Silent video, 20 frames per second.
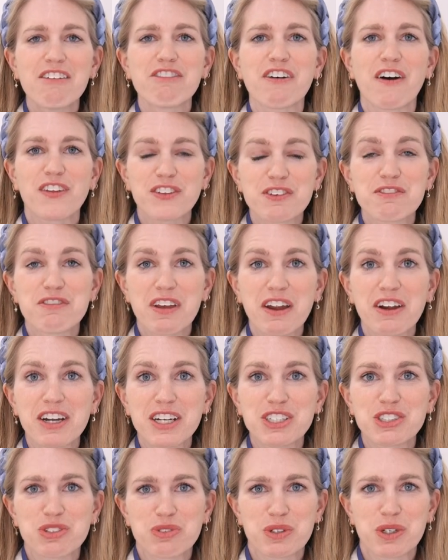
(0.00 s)
felt
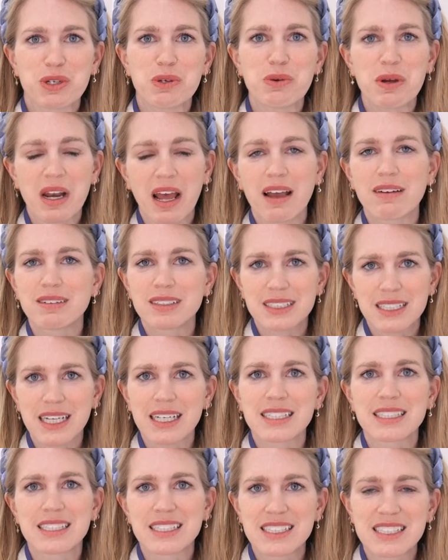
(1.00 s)
very true when I was
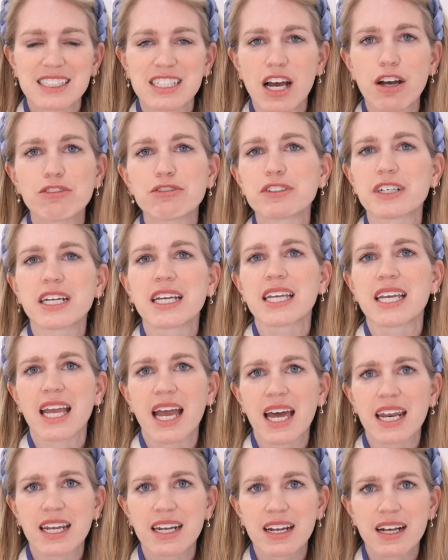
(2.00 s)
like discovering
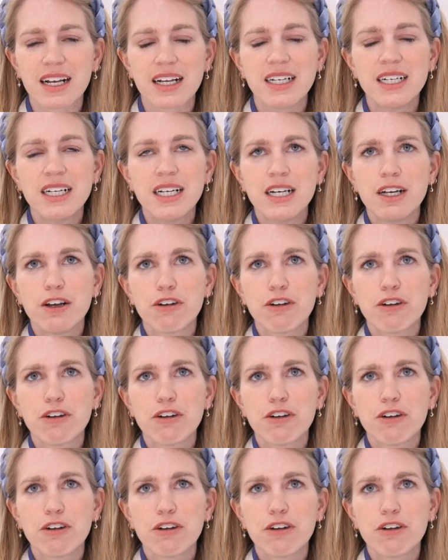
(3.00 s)
Canada